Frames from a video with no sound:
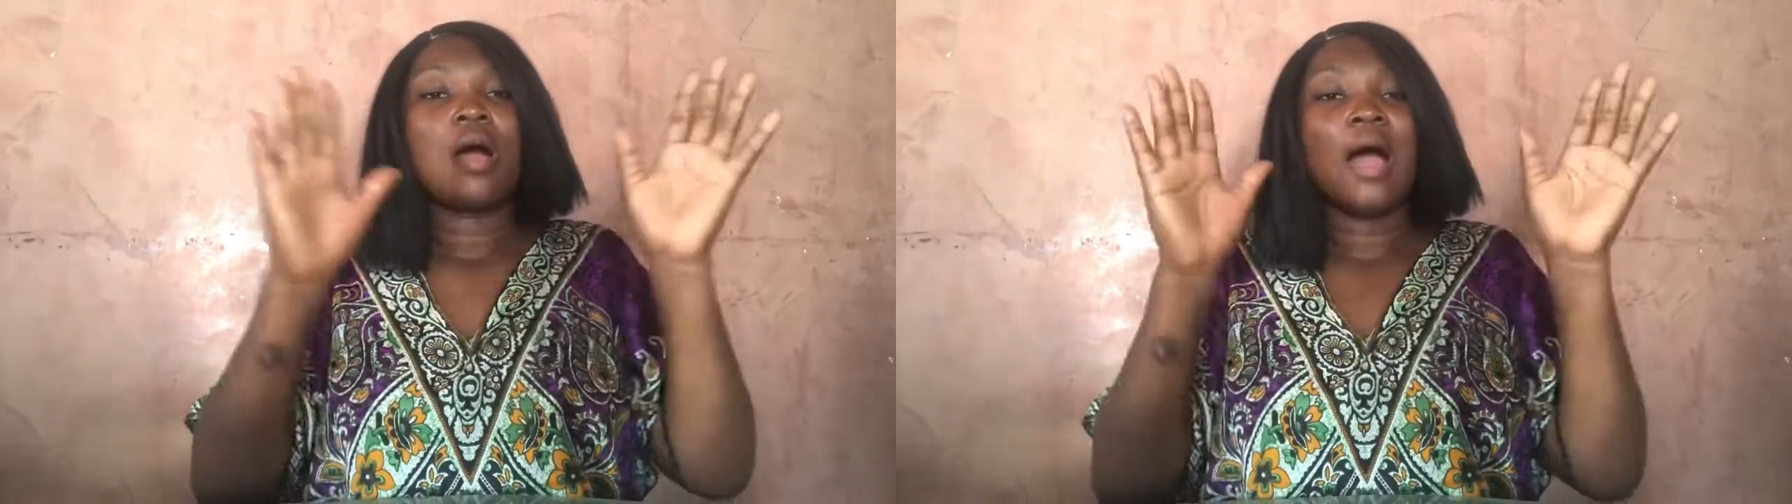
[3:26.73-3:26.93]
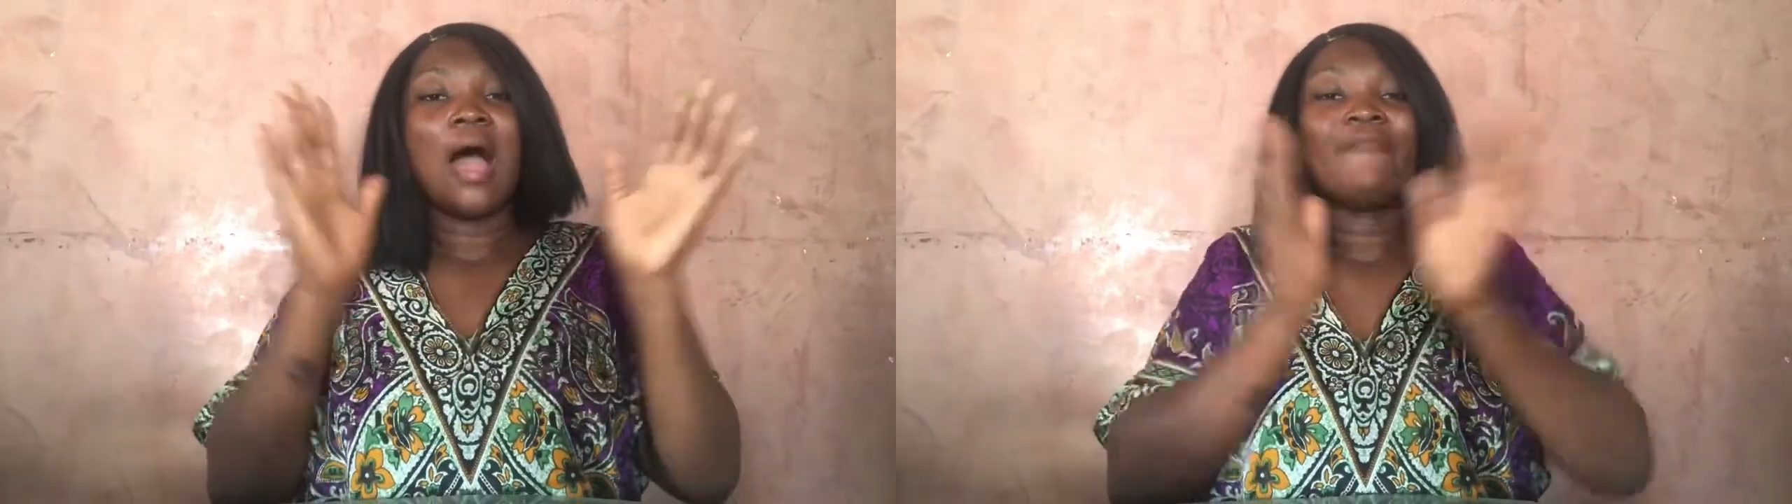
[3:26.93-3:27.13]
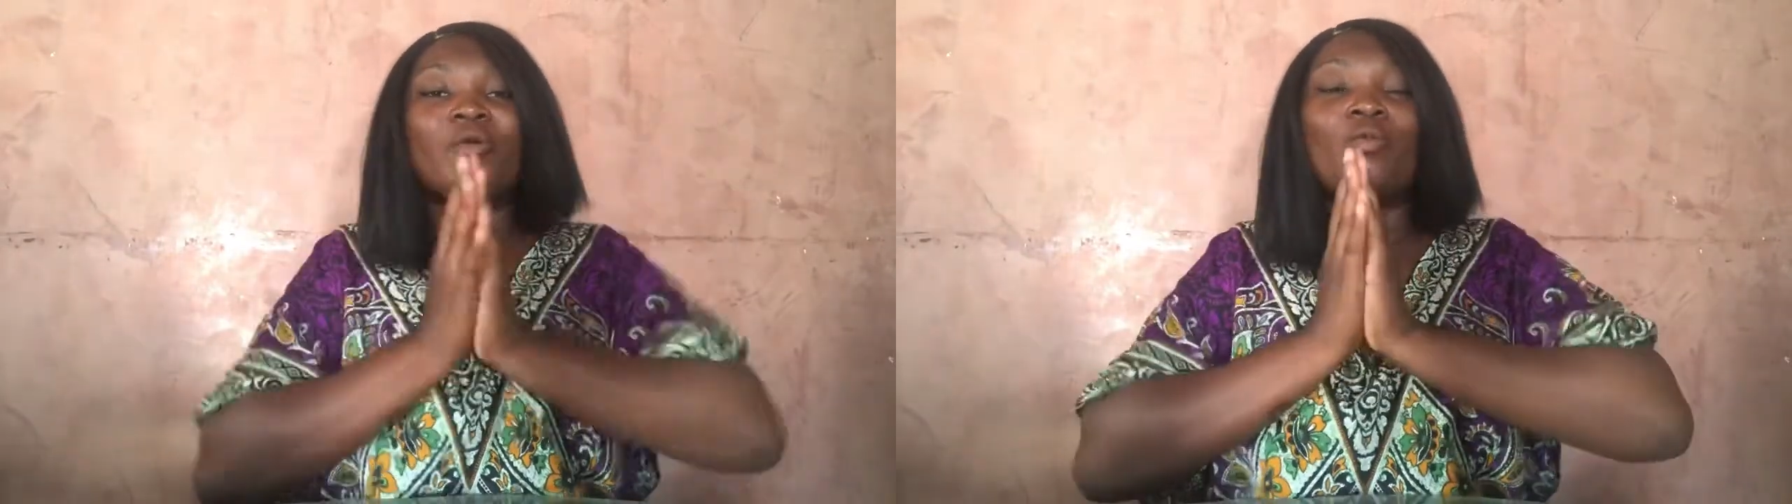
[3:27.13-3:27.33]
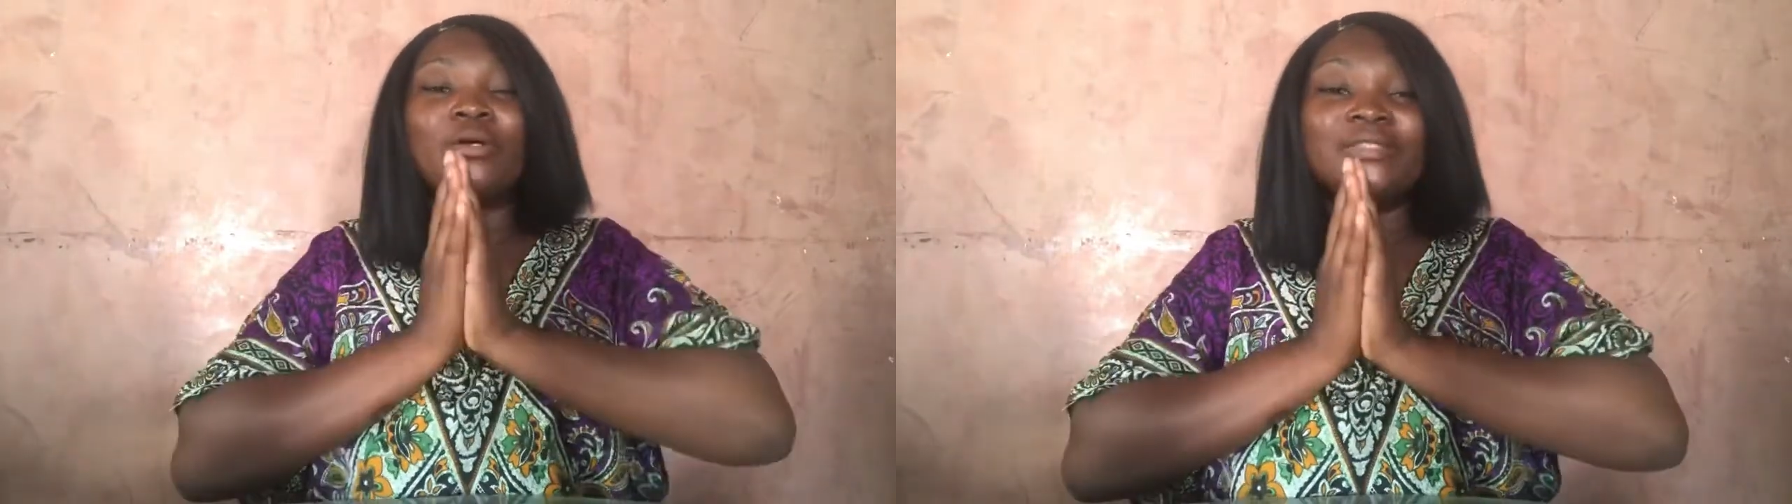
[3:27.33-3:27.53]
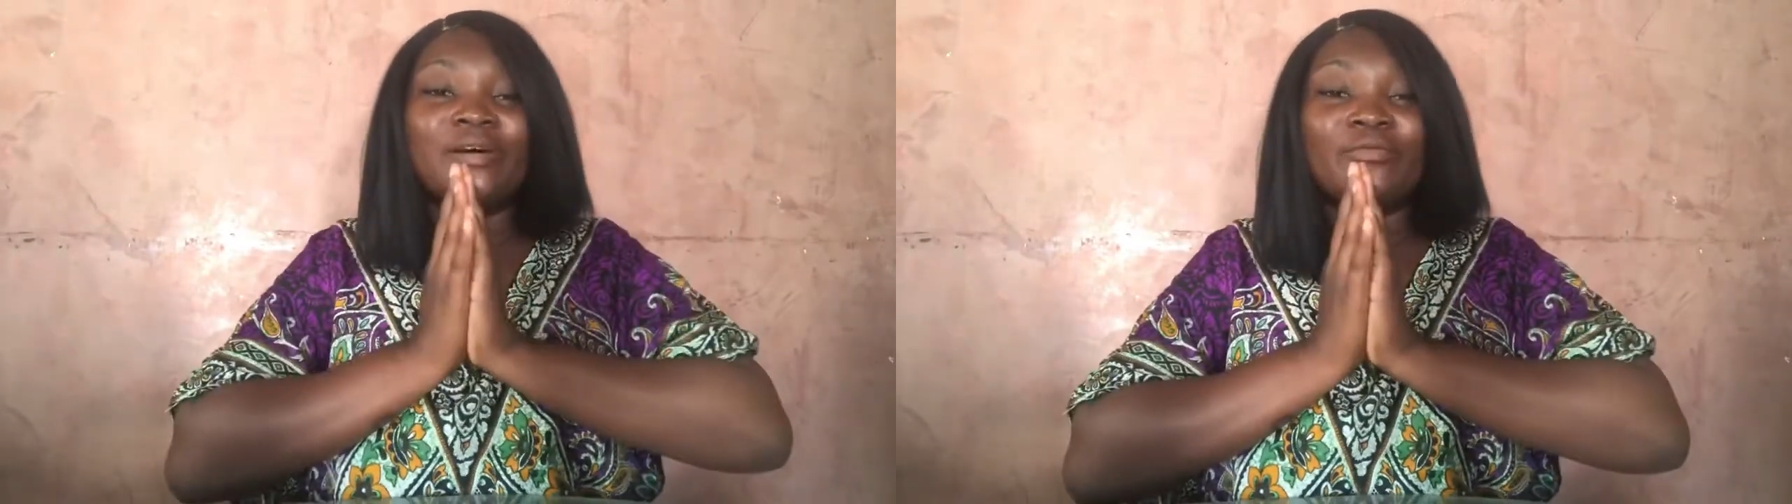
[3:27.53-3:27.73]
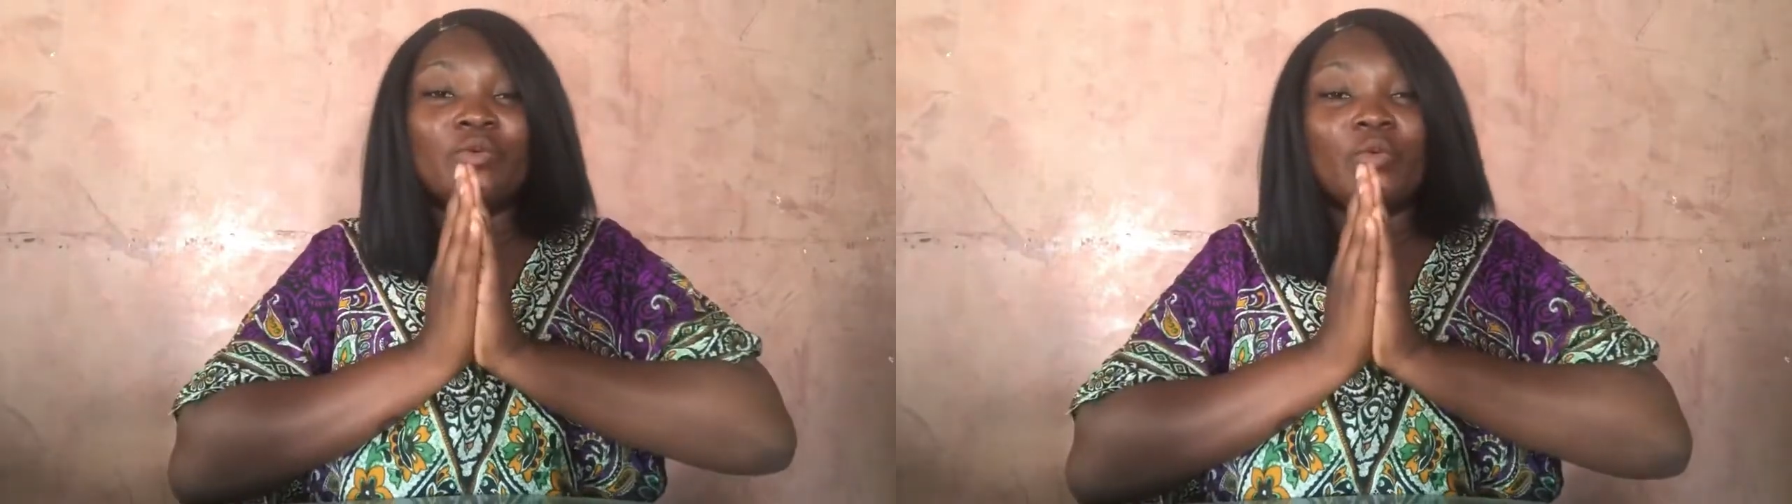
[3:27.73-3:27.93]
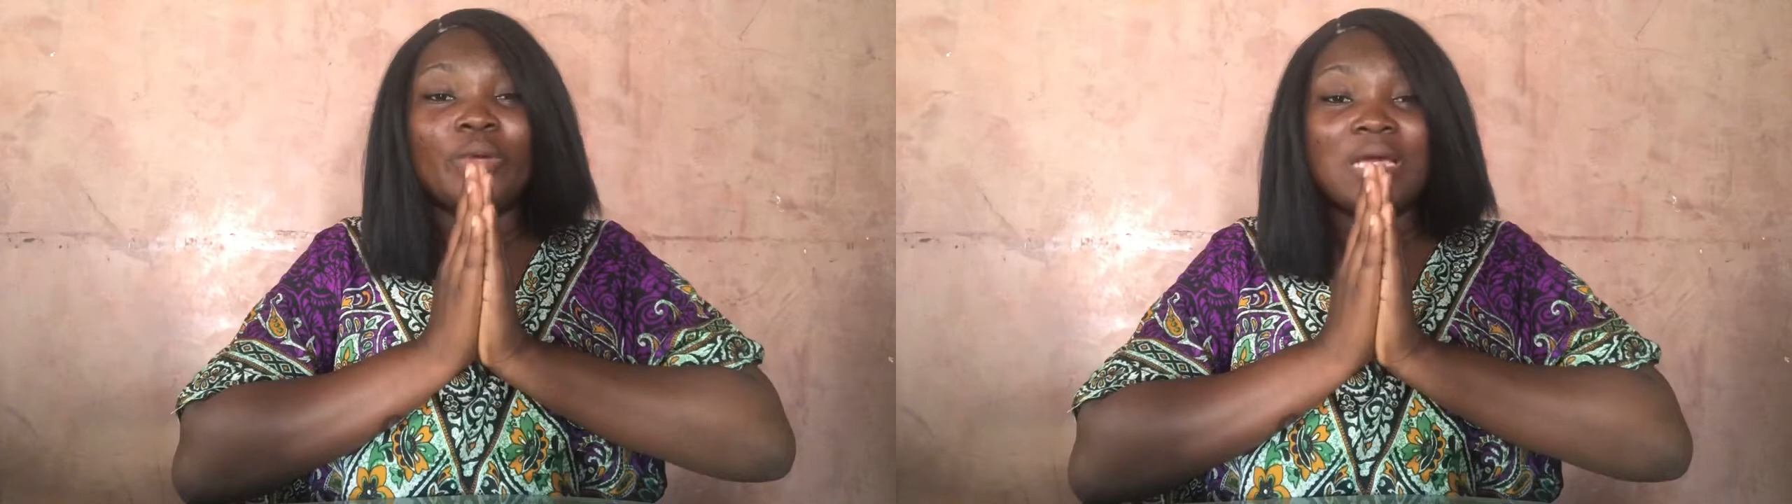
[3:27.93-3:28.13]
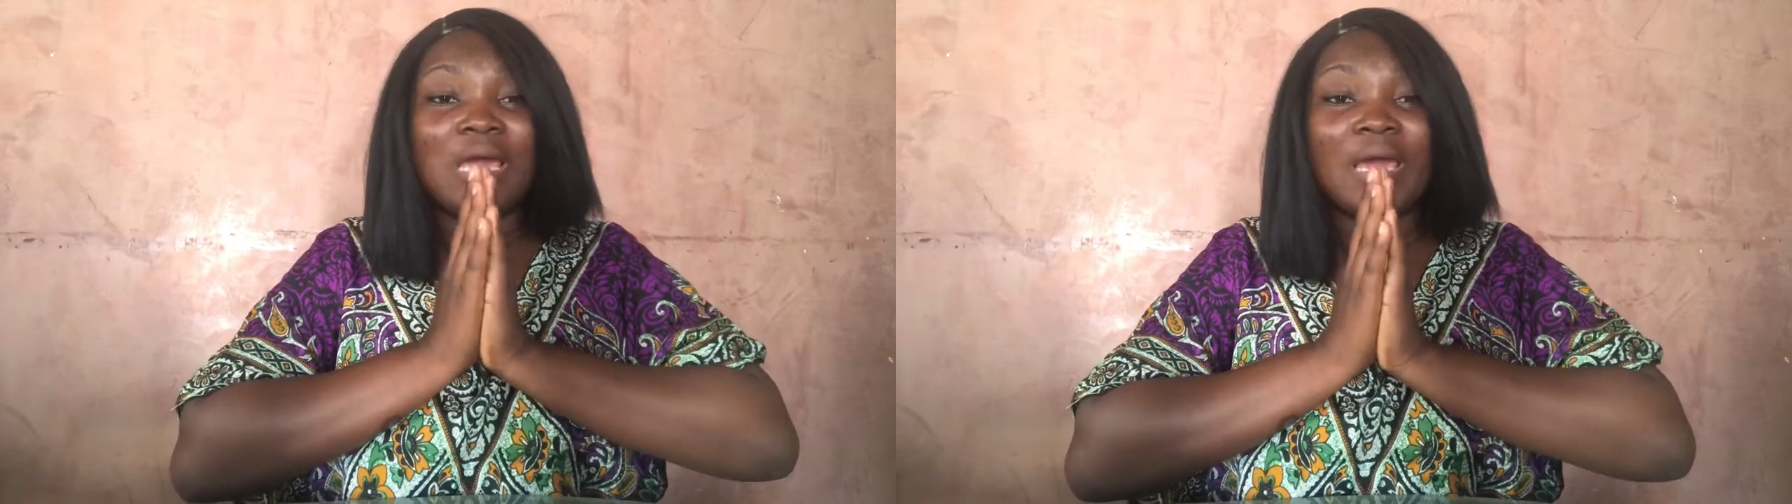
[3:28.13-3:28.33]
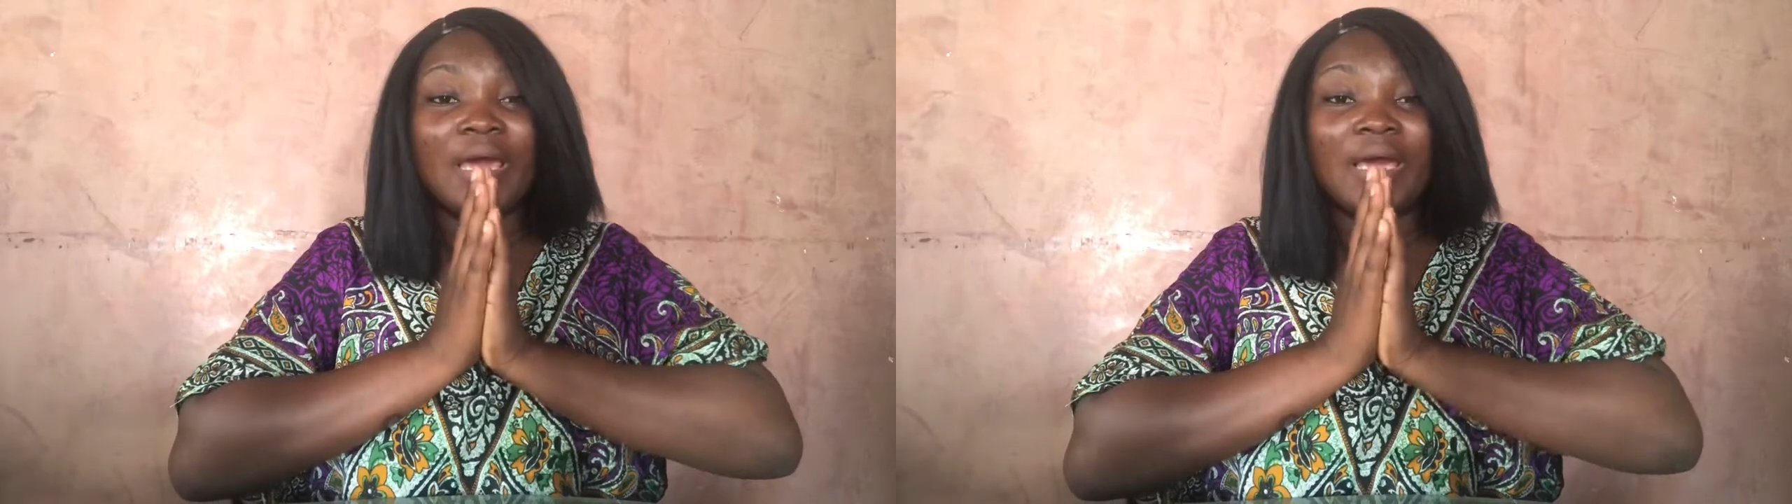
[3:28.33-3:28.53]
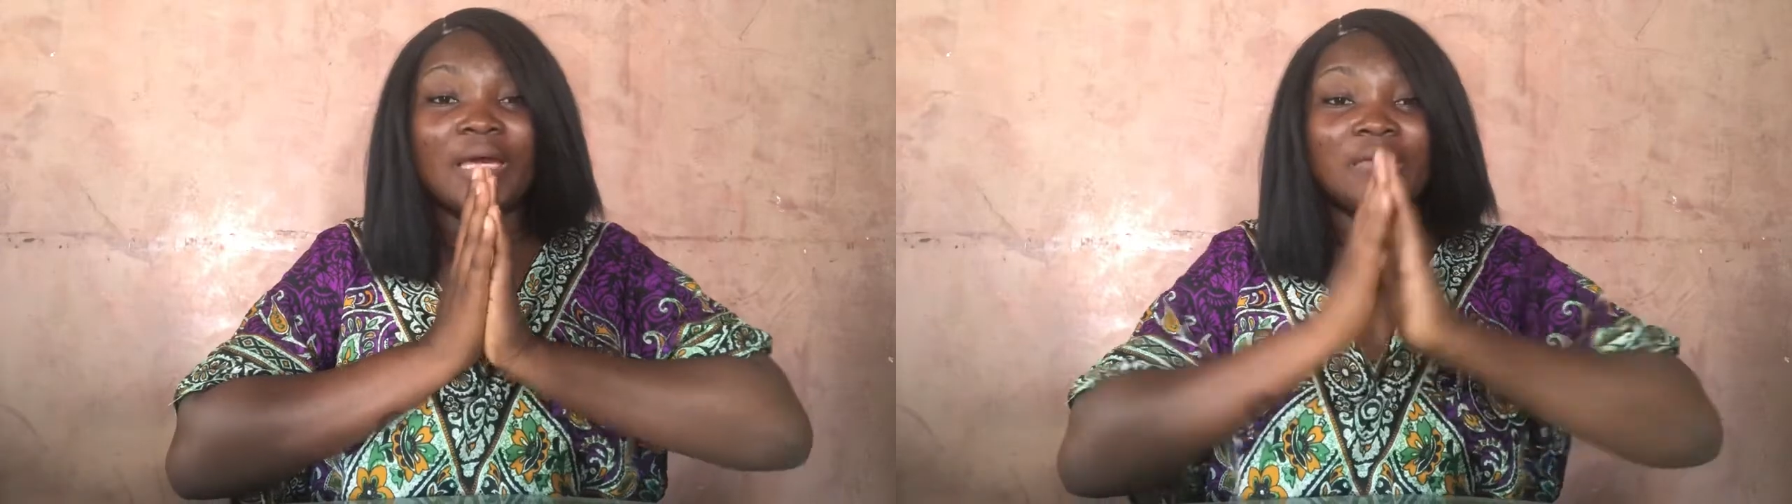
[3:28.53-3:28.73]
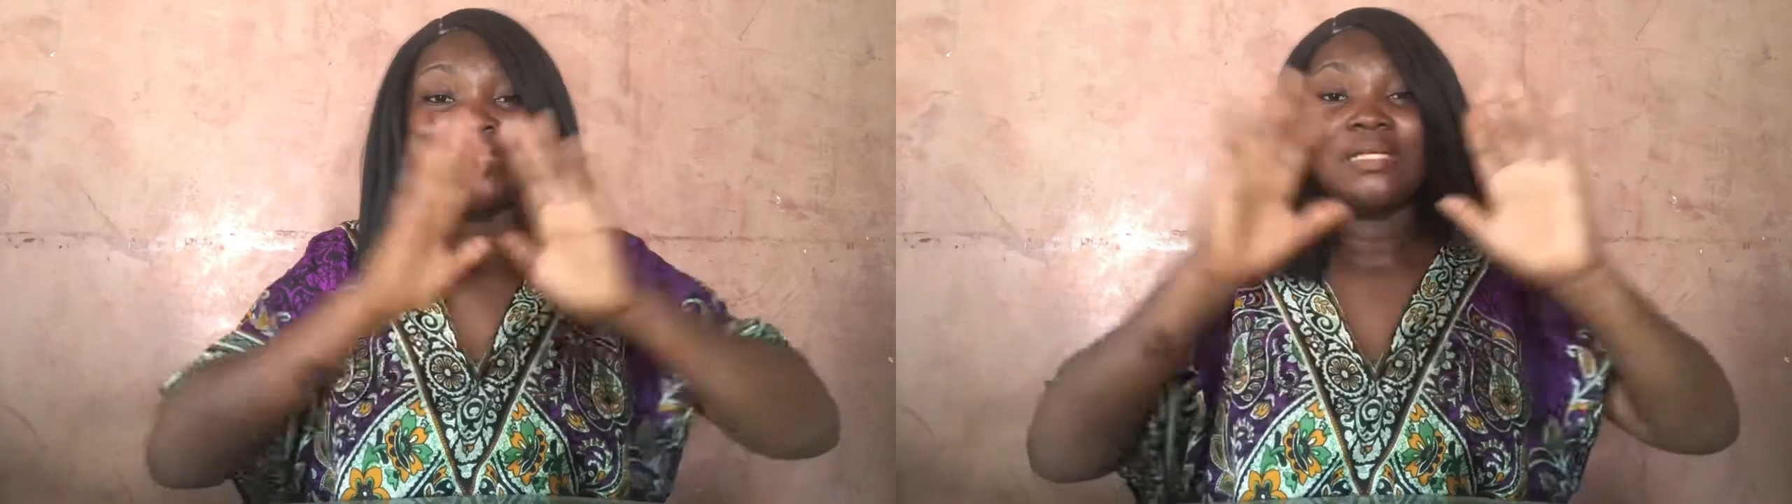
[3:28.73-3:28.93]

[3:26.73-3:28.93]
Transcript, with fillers: Have a wonderful weekend.